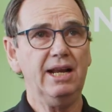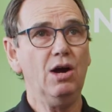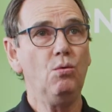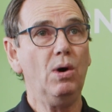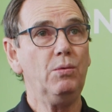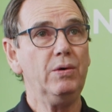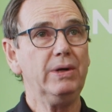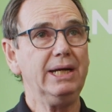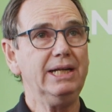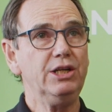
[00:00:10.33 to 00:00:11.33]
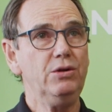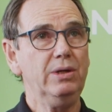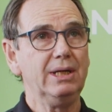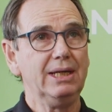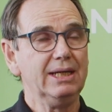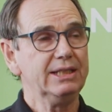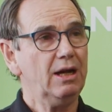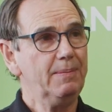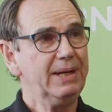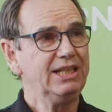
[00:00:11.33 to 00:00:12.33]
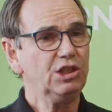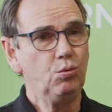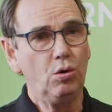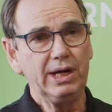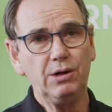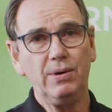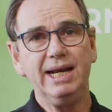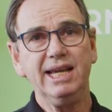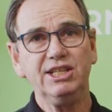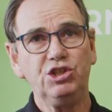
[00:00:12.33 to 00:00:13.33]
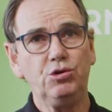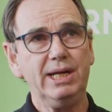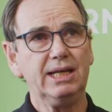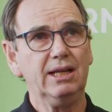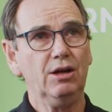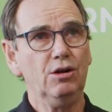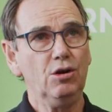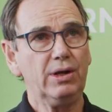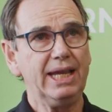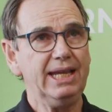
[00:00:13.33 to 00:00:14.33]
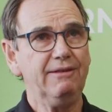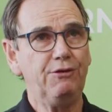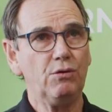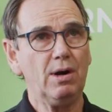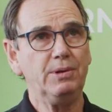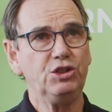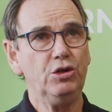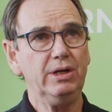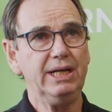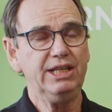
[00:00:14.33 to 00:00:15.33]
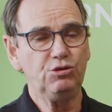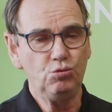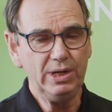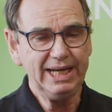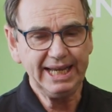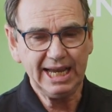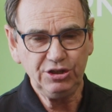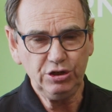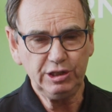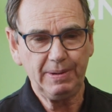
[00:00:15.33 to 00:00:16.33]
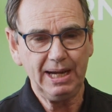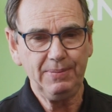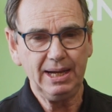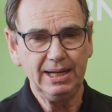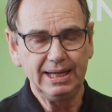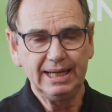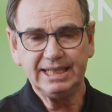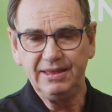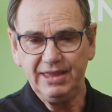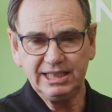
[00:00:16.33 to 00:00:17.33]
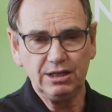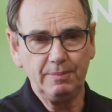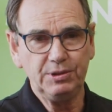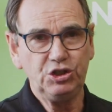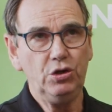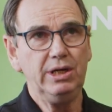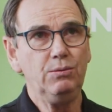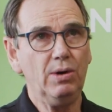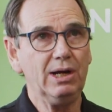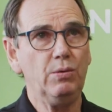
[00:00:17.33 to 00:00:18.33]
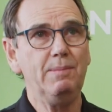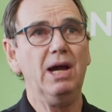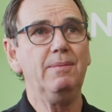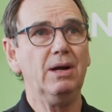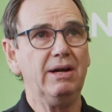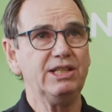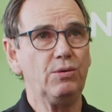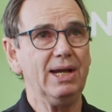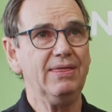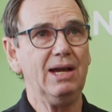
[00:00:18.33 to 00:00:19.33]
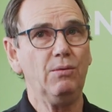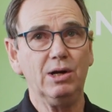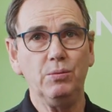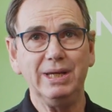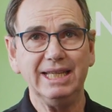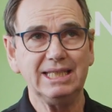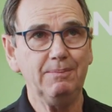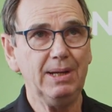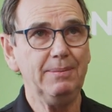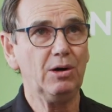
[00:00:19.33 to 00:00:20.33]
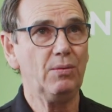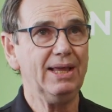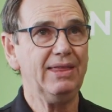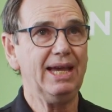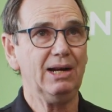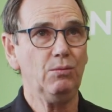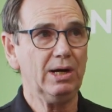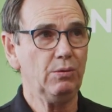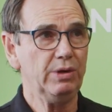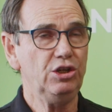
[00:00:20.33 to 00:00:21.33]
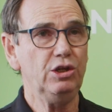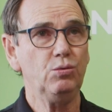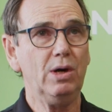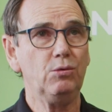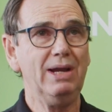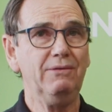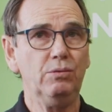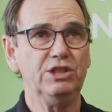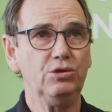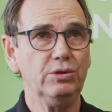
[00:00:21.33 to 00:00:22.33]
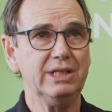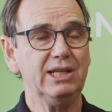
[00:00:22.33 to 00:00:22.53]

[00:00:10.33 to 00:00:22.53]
know what we were going to do, so I began just walking around our street, looking for opportunities, reading our newspaper. So that's an opportunity, why don't we mobilise around that, why don't we get some people around that, and why don't we use whatever resources